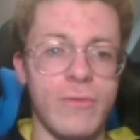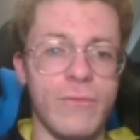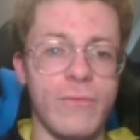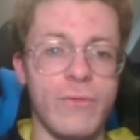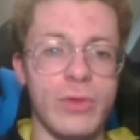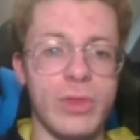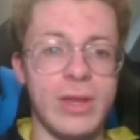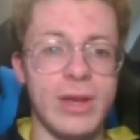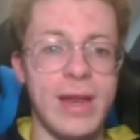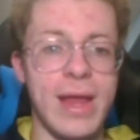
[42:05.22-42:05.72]

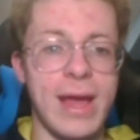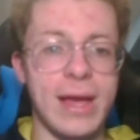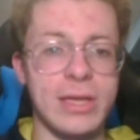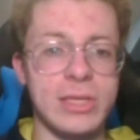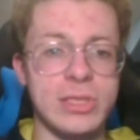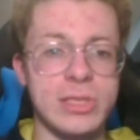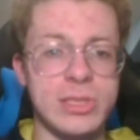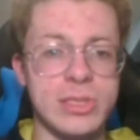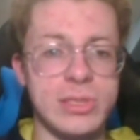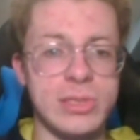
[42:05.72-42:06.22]
the
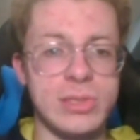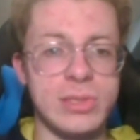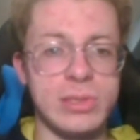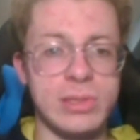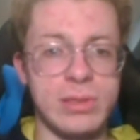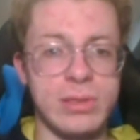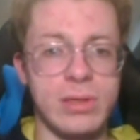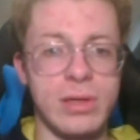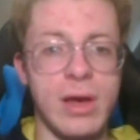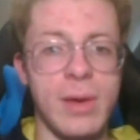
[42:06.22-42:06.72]
next
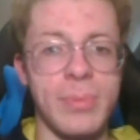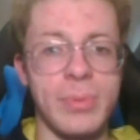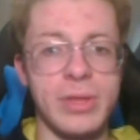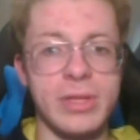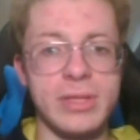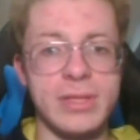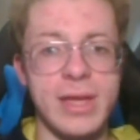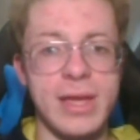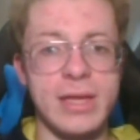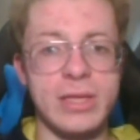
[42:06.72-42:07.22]
couple
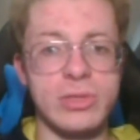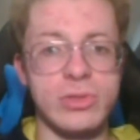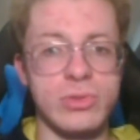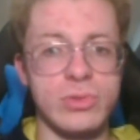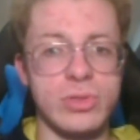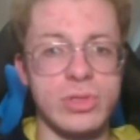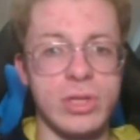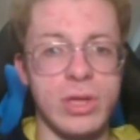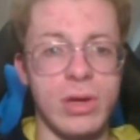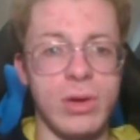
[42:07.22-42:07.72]
of days or
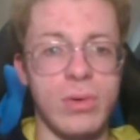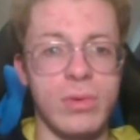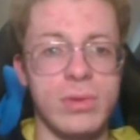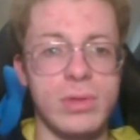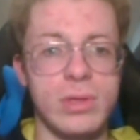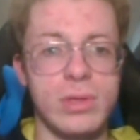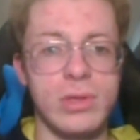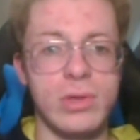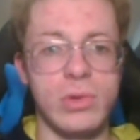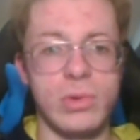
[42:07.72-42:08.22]
so,
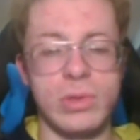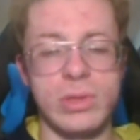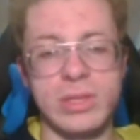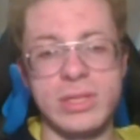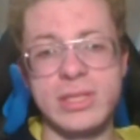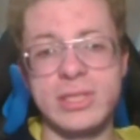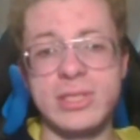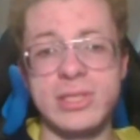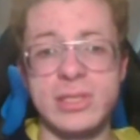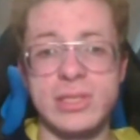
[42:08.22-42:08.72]
or at
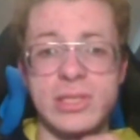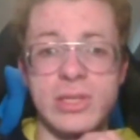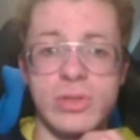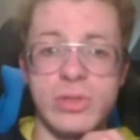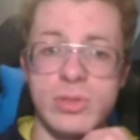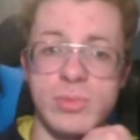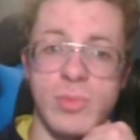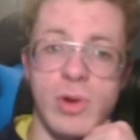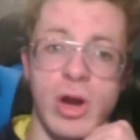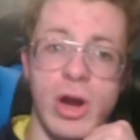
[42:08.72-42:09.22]
least until
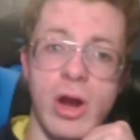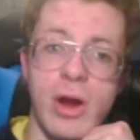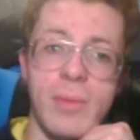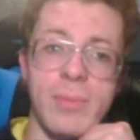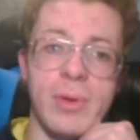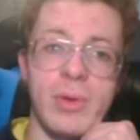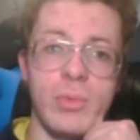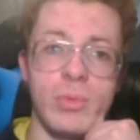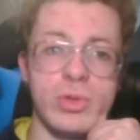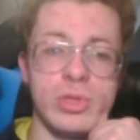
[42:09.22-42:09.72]
tomorrow. I
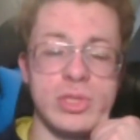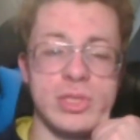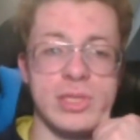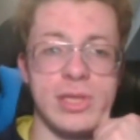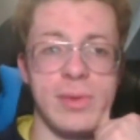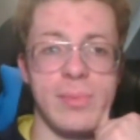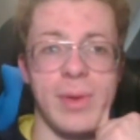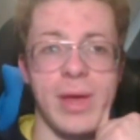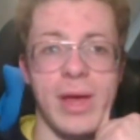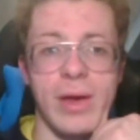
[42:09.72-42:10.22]
mean, we'll
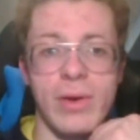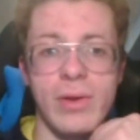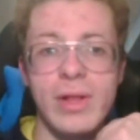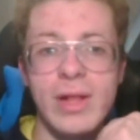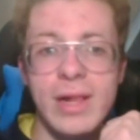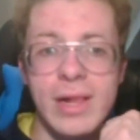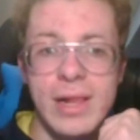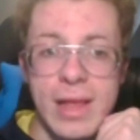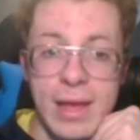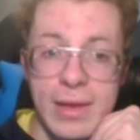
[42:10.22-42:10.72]
see about.
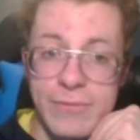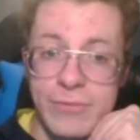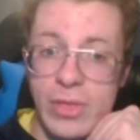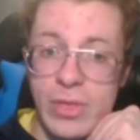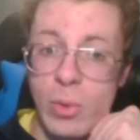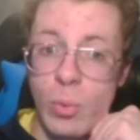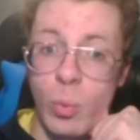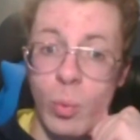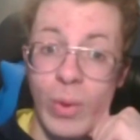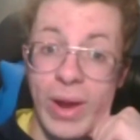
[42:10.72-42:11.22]
If
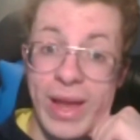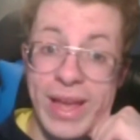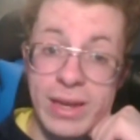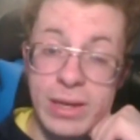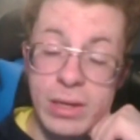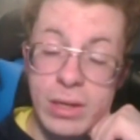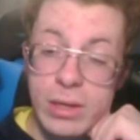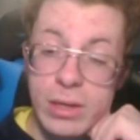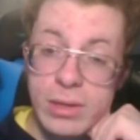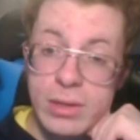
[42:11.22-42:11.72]
they
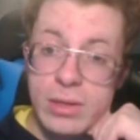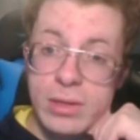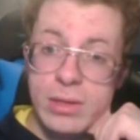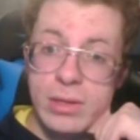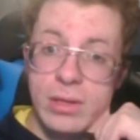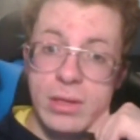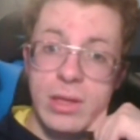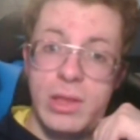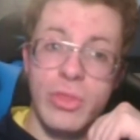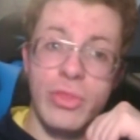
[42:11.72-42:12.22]
win,
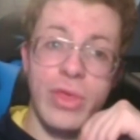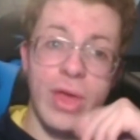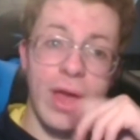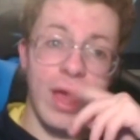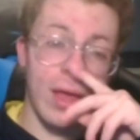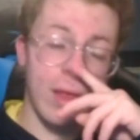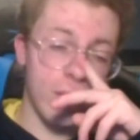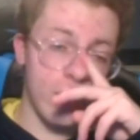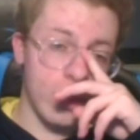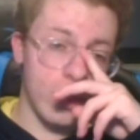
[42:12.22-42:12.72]

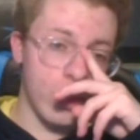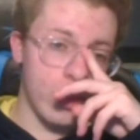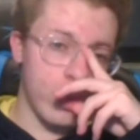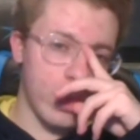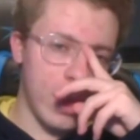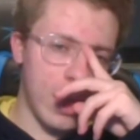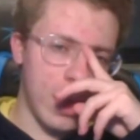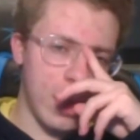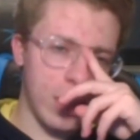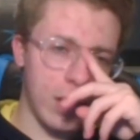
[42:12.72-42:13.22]
then
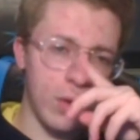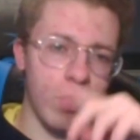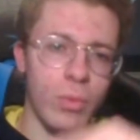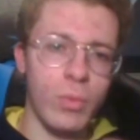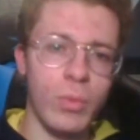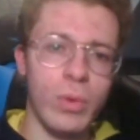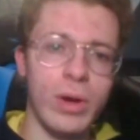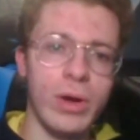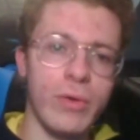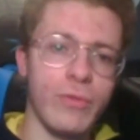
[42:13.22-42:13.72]
they
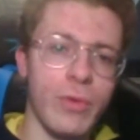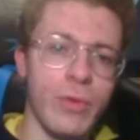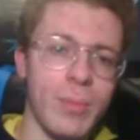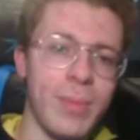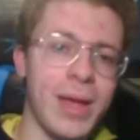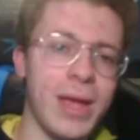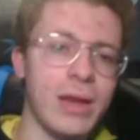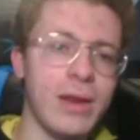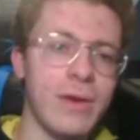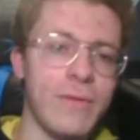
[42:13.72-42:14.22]
will
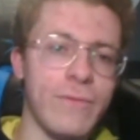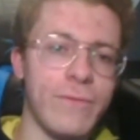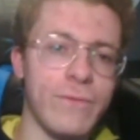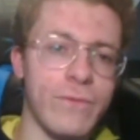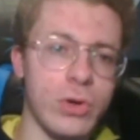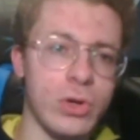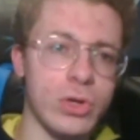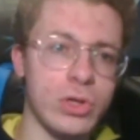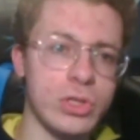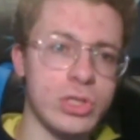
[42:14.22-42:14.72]
remain in
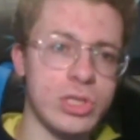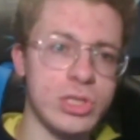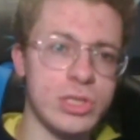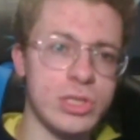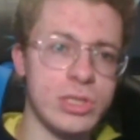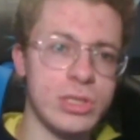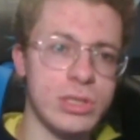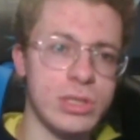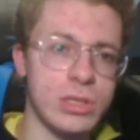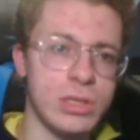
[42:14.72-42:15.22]

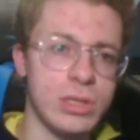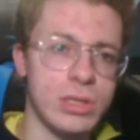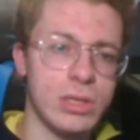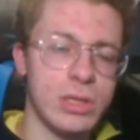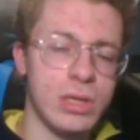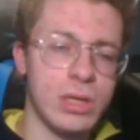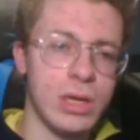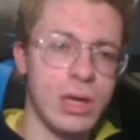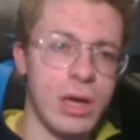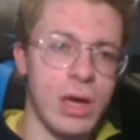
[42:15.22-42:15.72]
first
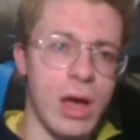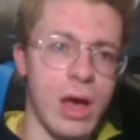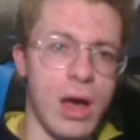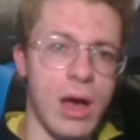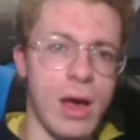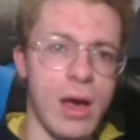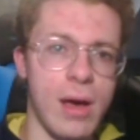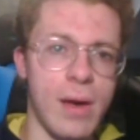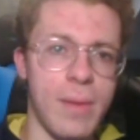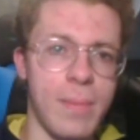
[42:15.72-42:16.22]

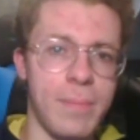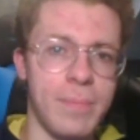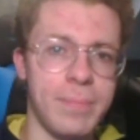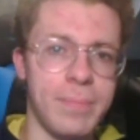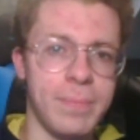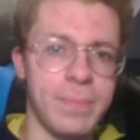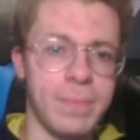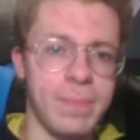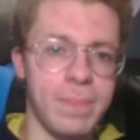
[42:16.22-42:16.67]
through